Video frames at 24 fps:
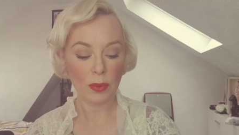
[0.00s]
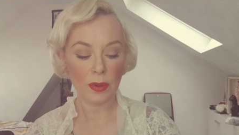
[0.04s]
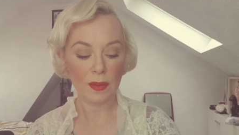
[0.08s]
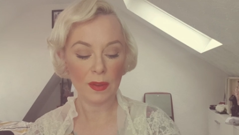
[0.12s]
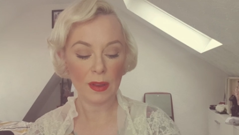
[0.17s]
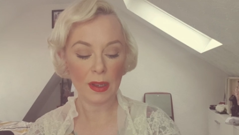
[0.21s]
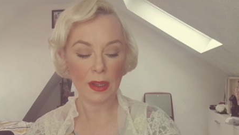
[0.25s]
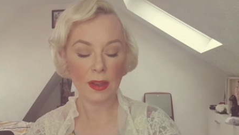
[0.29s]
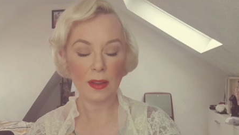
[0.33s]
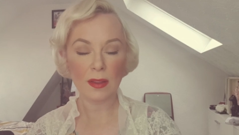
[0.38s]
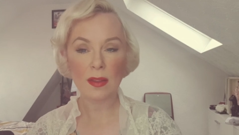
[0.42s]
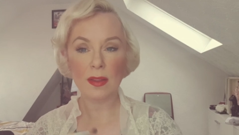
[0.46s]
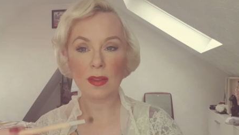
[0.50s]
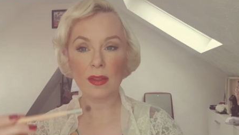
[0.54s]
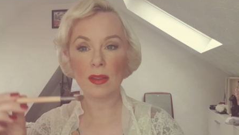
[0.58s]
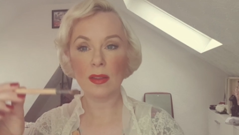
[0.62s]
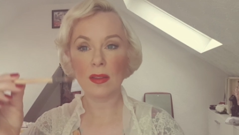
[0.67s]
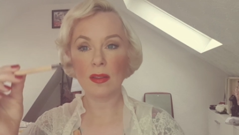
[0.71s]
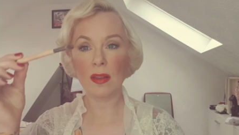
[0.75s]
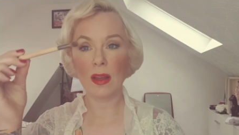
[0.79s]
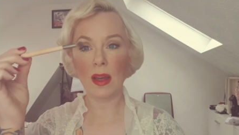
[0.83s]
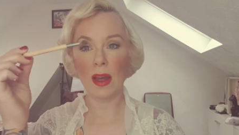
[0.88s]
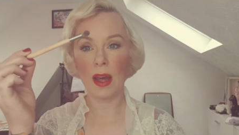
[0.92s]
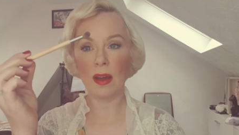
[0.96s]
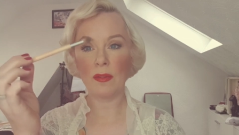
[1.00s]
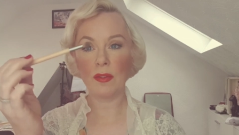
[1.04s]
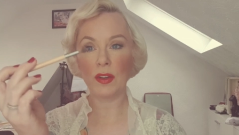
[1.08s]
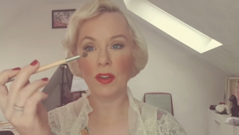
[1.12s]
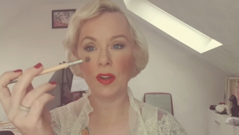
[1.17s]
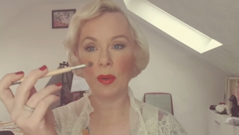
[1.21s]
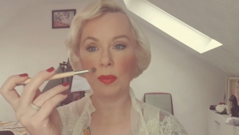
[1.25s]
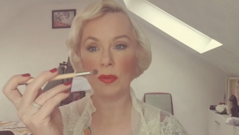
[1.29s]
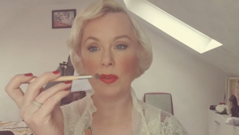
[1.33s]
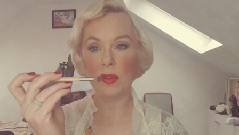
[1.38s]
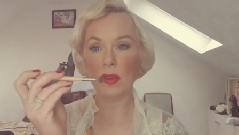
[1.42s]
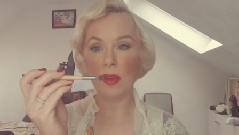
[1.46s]
with this is I have a
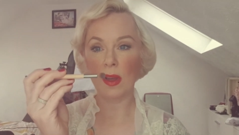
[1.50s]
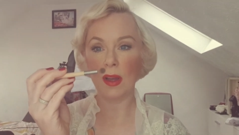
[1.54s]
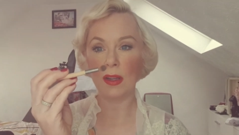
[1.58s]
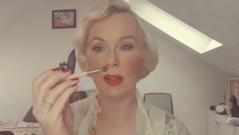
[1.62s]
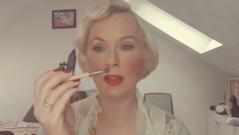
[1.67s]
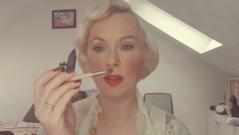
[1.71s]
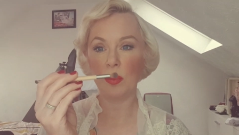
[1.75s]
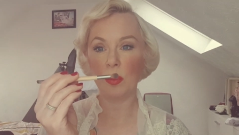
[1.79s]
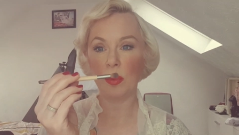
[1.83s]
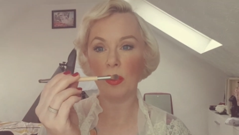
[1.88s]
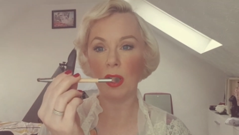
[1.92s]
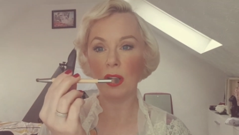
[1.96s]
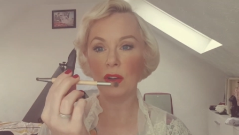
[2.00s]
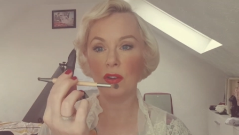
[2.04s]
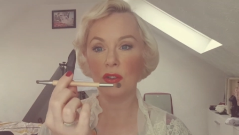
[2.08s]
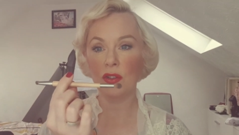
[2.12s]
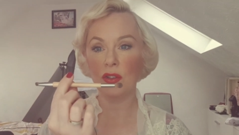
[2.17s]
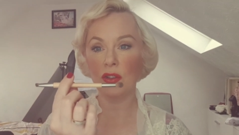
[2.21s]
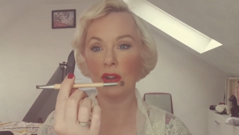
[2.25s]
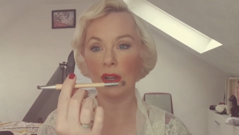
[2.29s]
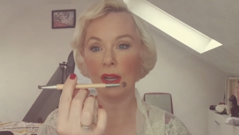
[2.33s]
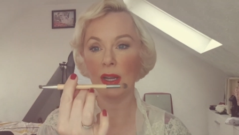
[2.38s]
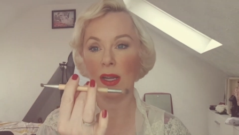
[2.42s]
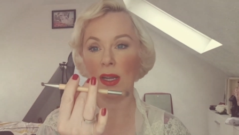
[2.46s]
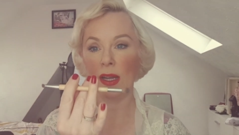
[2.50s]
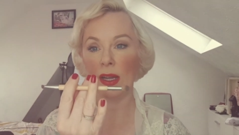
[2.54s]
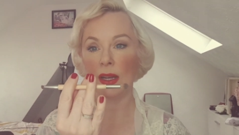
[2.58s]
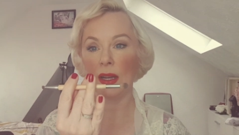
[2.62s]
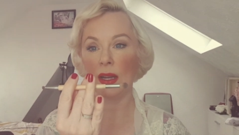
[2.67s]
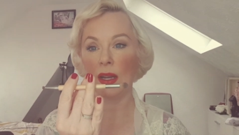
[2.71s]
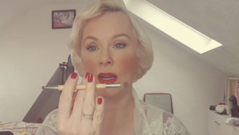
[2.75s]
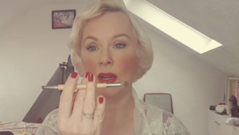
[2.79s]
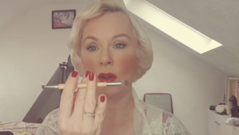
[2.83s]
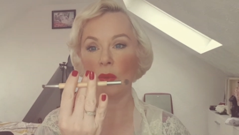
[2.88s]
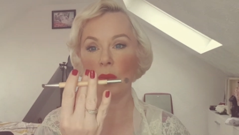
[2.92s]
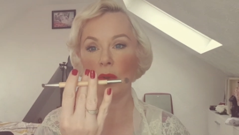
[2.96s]
double-sided brush here,
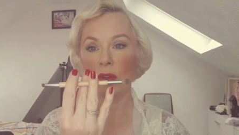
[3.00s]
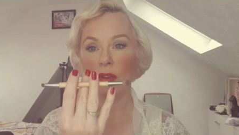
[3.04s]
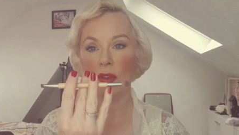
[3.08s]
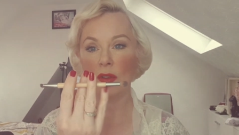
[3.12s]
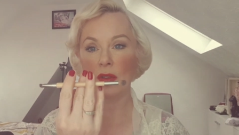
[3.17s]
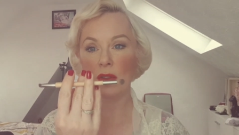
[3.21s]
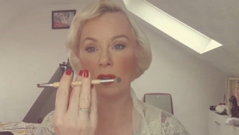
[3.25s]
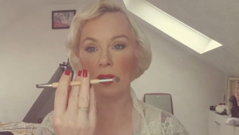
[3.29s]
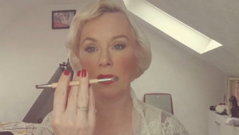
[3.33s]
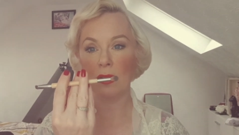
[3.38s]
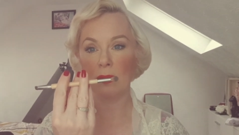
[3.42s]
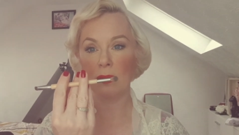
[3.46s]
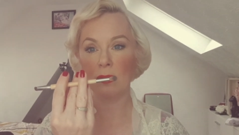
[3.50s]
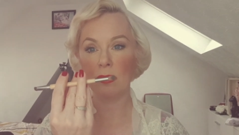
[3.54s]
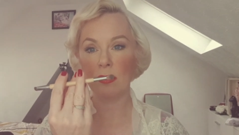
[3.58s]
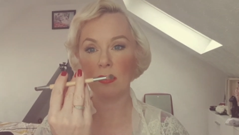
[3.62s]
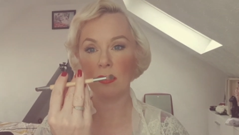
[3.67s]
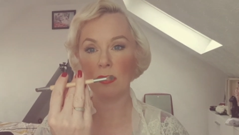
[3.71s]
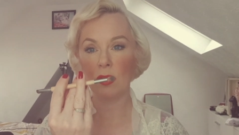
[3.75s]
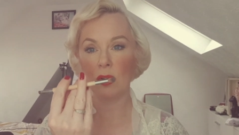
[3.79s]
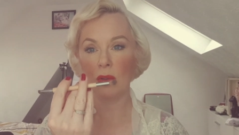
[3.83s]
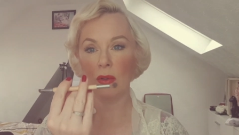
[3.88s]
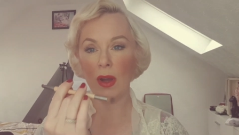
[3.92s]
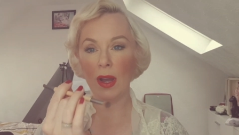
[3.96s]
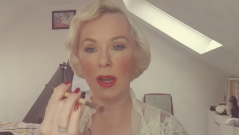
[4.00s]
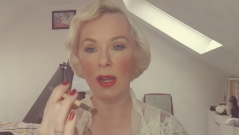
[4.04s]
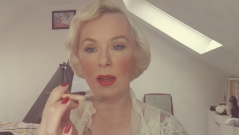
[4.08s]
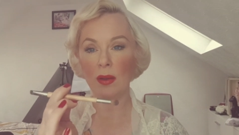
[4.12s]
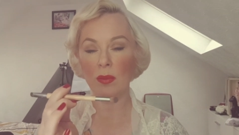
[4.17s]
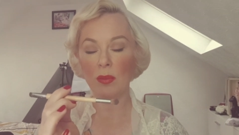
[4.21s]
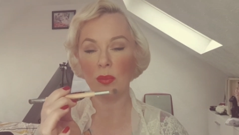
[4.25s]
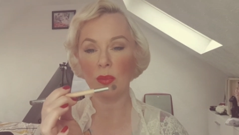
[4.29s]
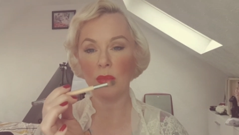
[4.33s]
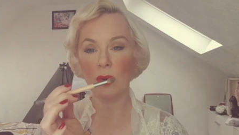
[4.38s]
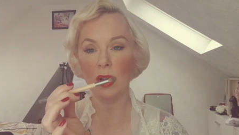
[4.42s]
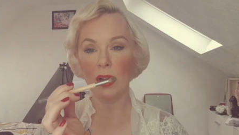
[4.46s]
which is a
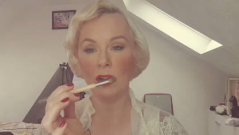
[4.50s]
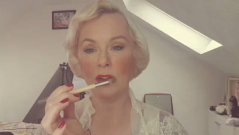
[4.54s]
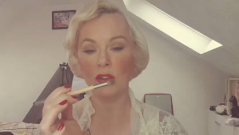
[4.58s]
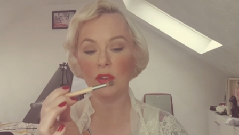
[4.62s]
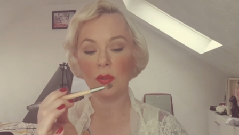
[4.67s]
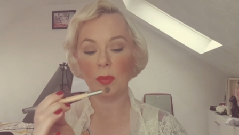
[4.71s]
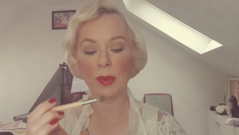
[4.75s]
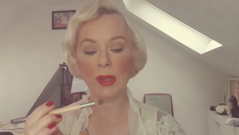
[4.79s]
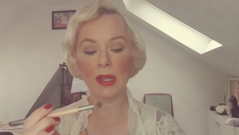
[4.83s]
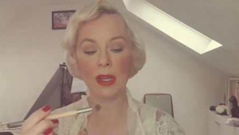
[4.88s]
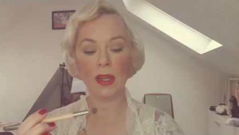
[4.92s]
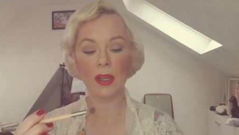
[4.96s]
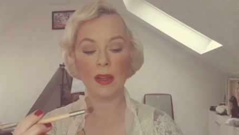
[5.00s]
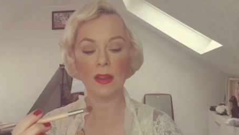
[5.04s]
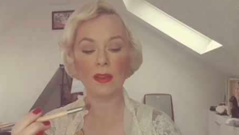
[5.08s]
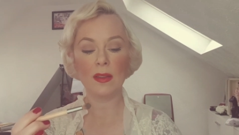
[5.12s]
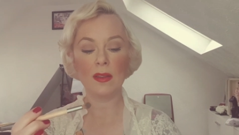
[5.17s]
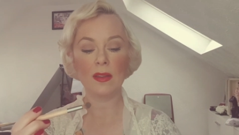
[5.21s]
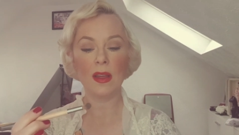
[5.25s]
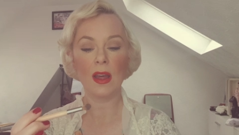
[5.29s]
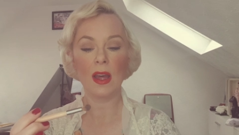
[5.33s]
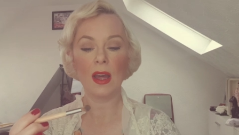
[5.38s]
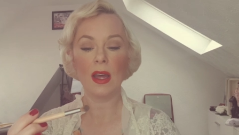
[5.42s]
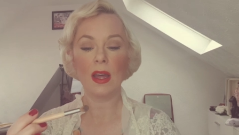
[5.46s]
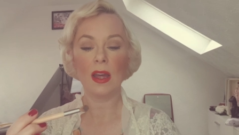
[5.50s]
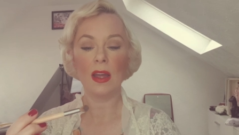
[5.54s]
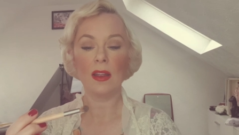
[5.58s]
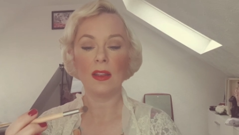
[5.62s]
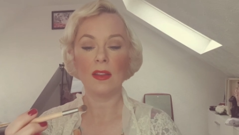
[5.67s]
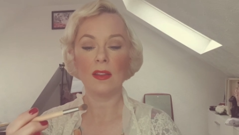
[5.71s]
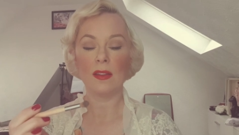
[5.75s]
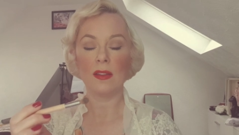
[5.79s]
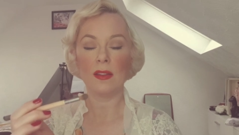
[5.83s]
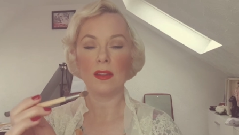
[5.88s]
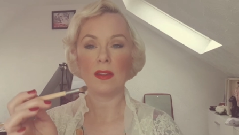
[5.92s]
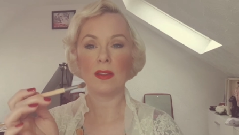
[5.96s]
great brush because
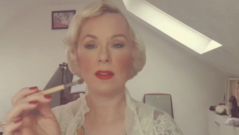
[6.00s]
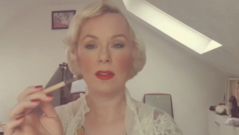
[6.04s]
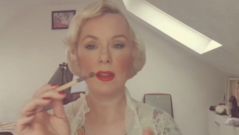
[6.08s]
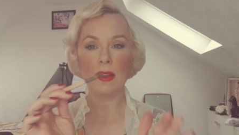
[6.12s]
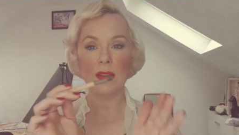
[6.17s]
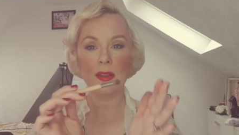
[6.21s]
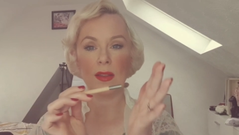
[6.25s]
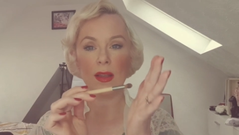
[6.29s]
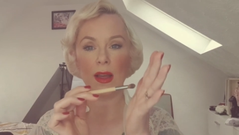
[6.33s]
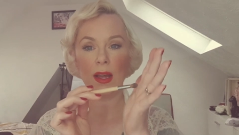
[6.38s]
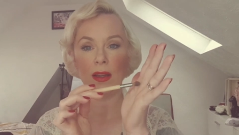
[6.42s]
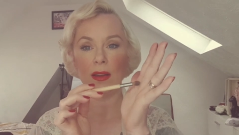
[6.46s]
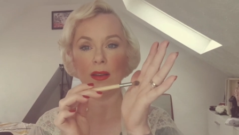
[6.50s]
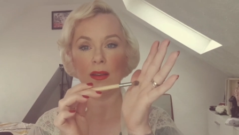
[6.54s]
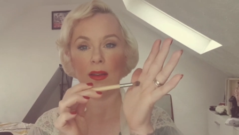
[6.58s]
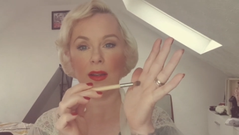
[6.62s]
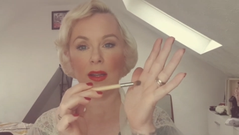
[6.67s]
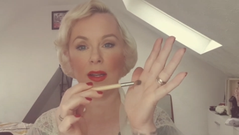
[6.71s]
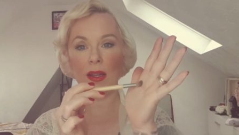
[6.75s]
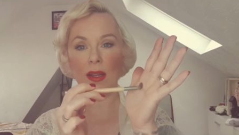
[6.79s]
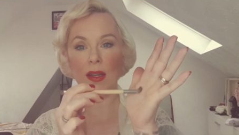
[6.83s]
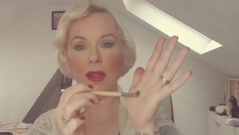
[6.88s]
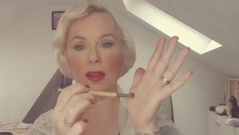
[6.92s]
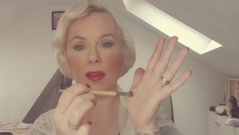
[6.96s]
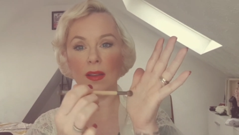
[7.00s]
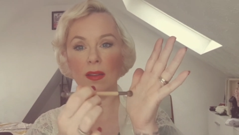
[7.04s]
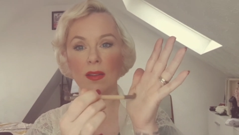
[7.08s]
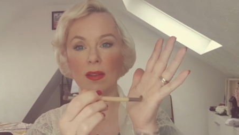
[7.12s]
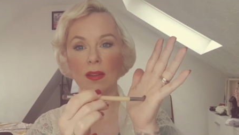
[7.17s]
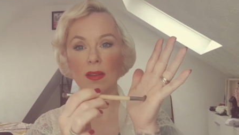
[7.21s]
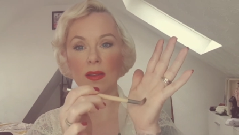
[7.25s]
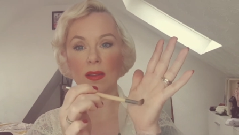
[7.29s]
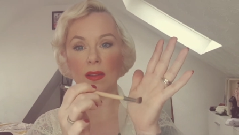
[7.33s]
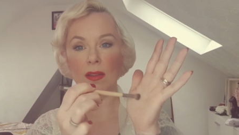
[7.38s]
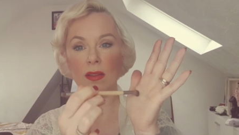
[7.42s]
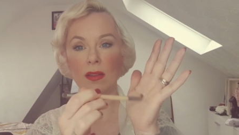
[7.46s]
this end
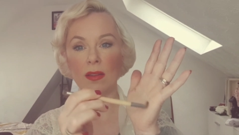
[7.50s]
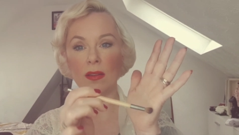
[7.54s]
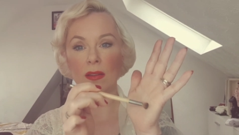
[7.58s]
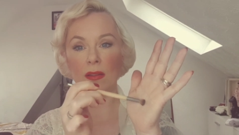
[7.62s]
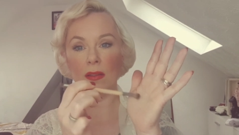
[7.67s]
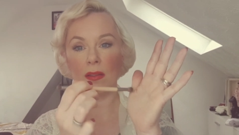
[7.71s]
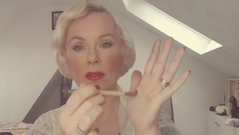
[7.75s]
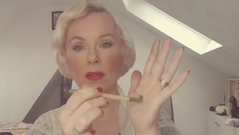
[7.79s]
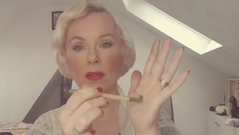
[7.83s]
is